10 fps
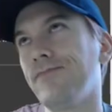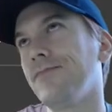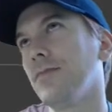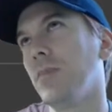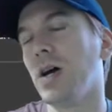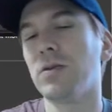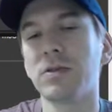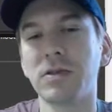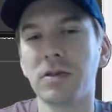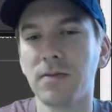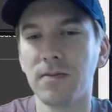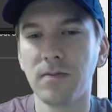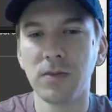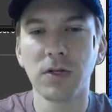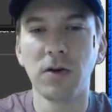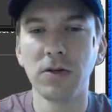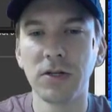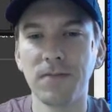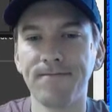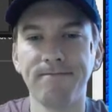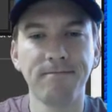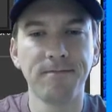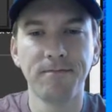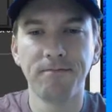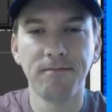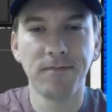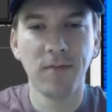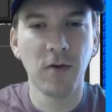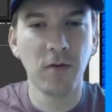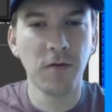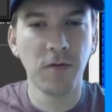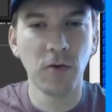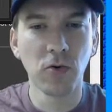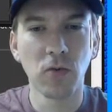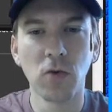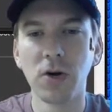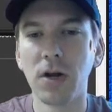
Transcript: Bounce, let's call it floor 1.